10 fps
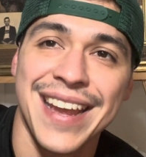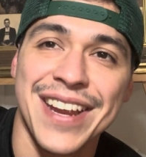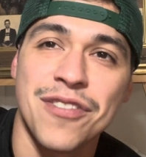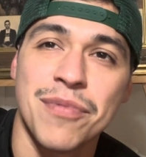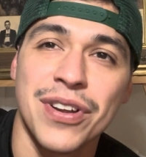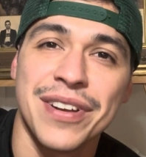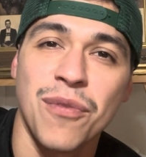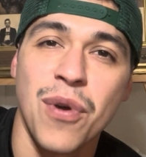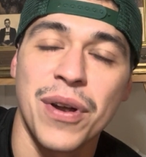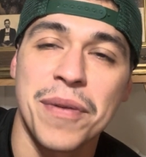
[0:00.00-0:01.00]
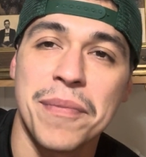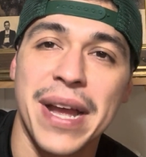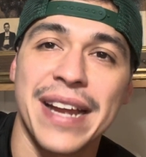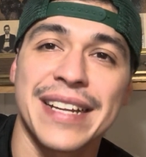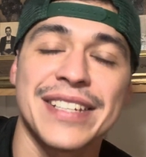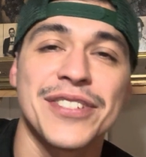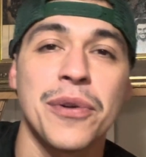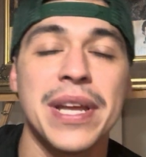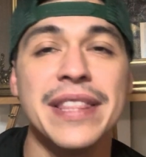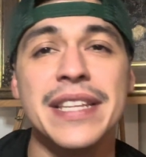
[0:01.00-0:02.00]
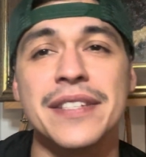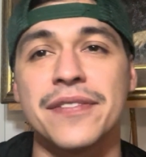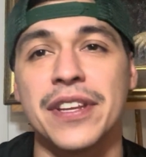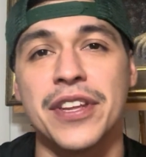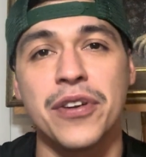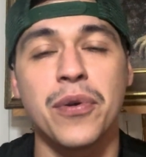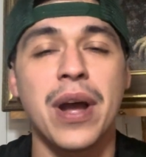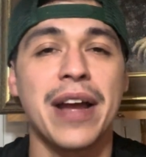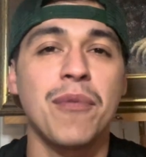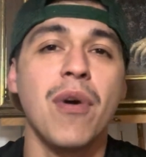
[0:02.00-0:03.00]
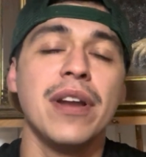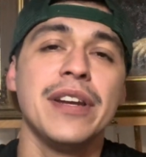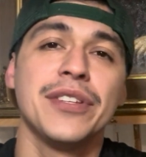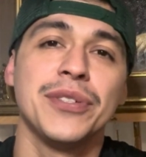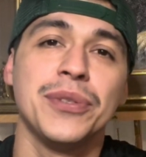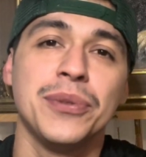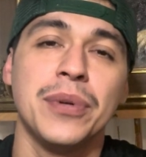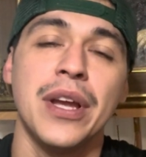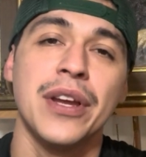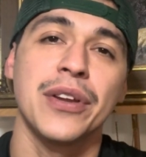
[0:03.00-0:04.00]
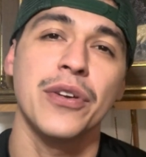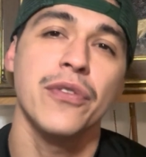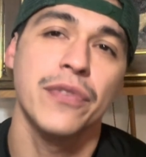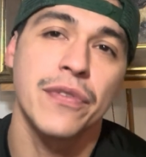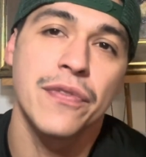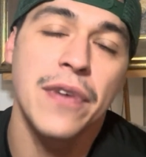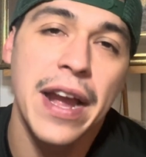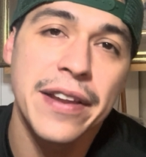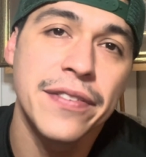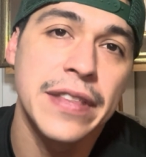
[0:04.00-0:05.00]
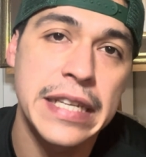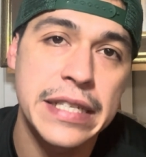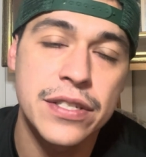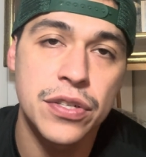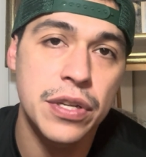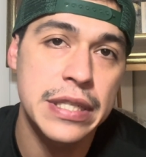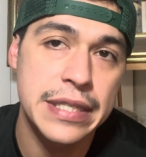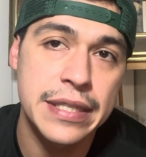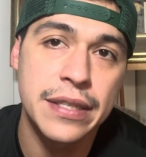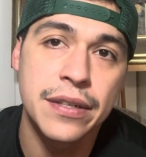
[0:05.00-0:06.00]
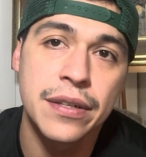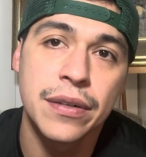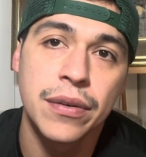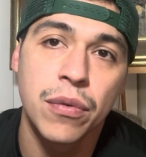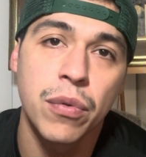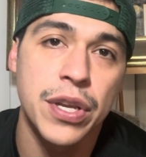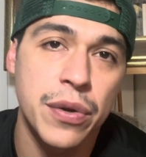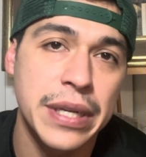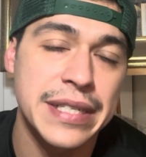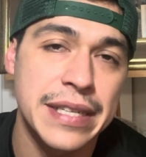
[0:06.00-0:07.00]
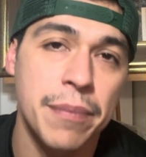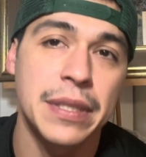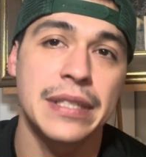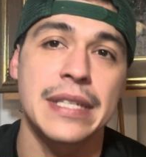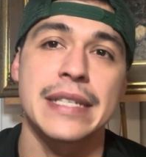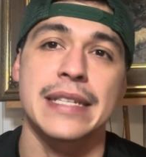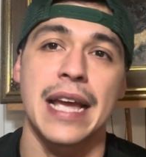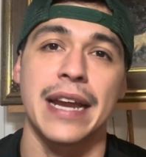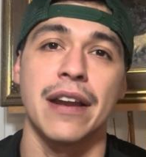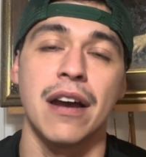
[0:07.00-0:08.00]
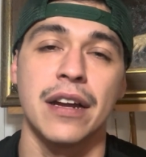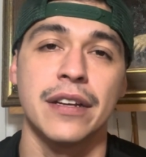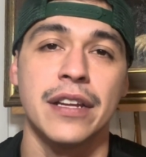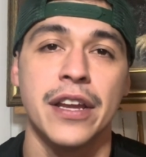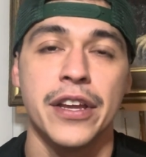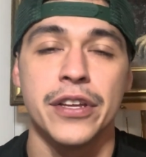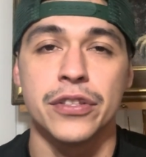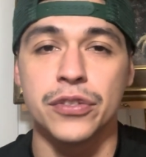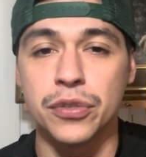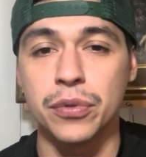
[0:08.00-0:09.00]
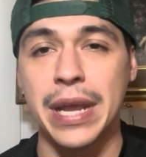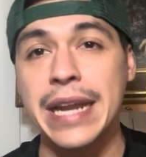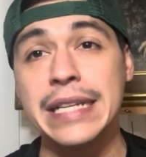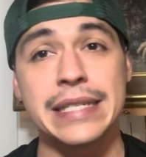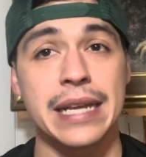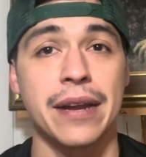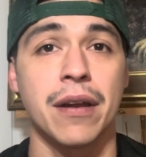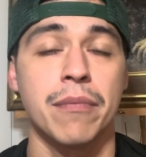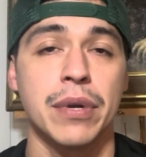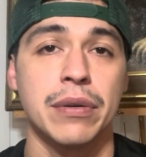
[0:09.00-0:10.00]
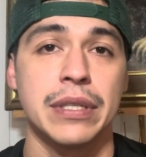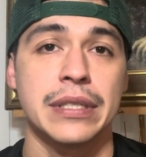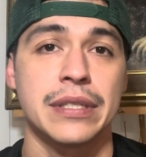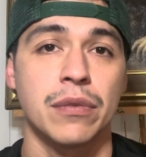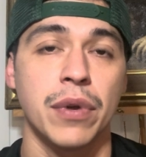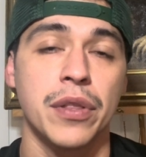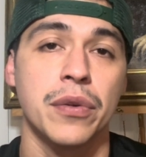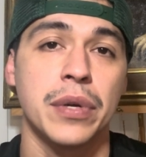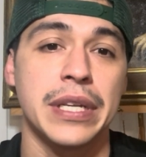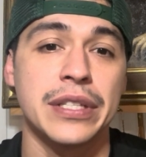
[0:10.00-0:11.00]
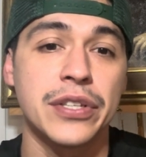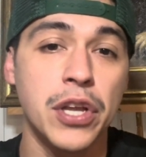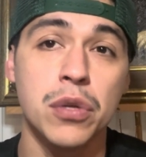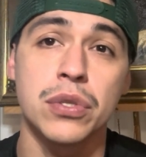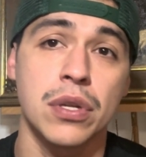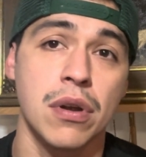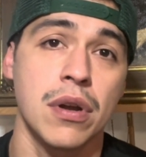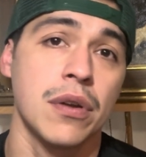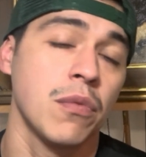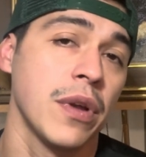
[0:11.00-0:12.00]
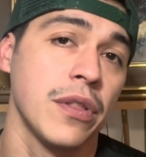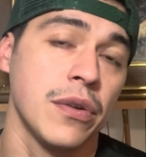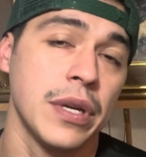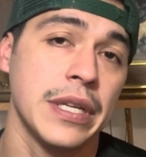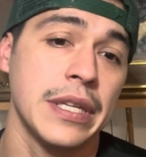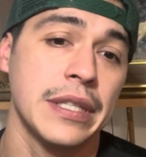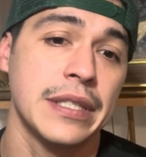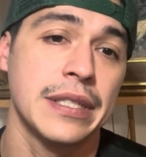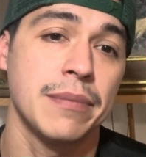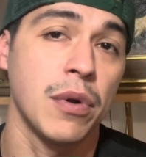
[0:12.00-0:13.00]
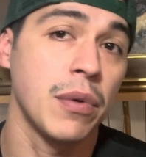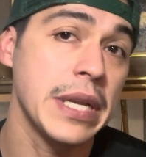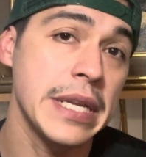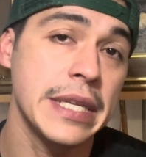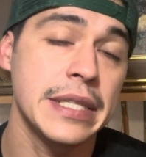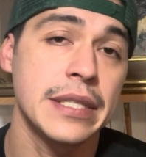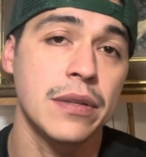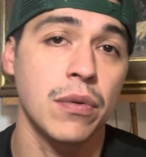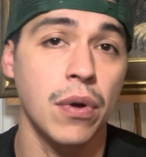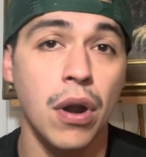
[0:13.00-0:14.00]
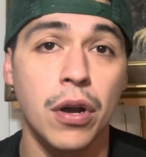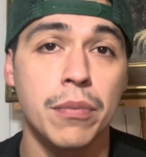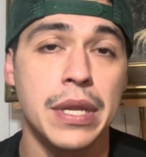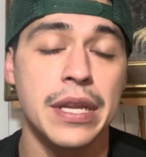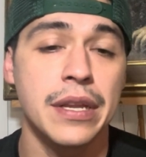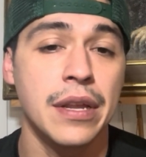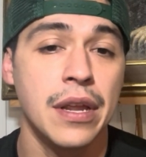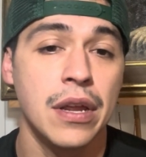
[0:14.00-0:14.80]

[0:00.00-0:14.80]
Hey everyone, welcome back. So in this video, I wanted to go over 5 things to consider when you're accepting to sign on to any sign-on bonus, whether it's Coast Guard, whether it's Marines or Army,